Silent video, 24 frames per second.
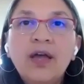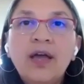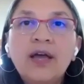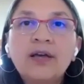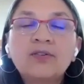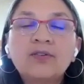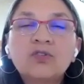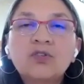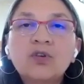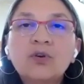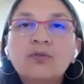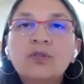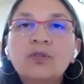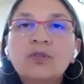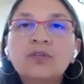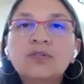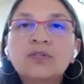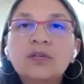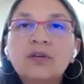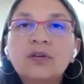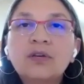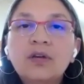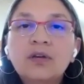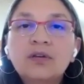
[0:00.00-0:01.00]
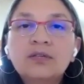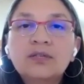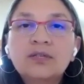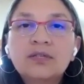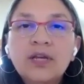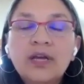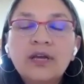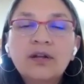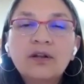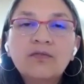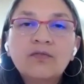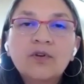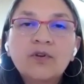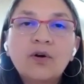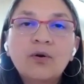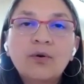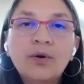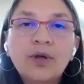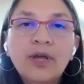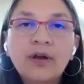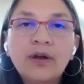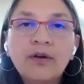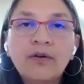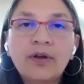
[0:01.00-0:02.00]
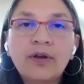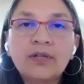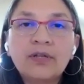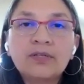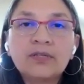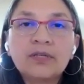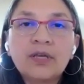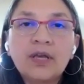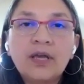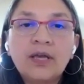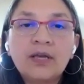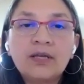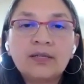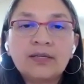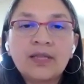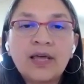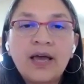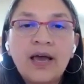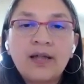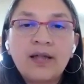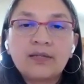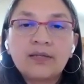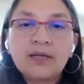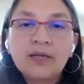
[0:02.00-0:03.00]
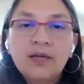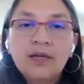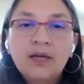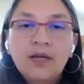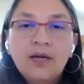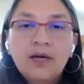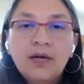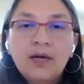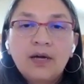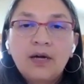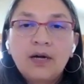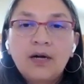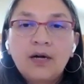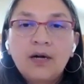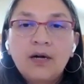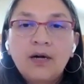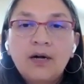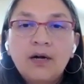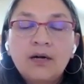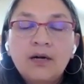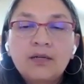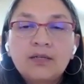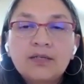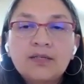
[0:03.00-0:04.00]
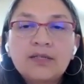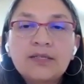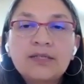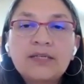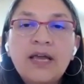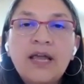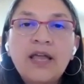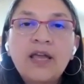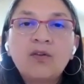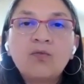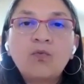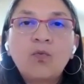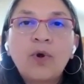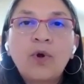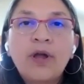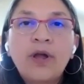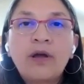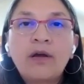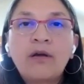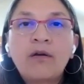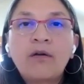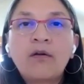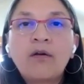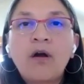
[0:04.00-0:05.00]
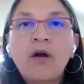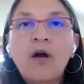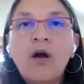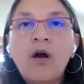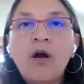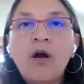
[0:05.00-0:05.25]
And so this state of coherence is that state where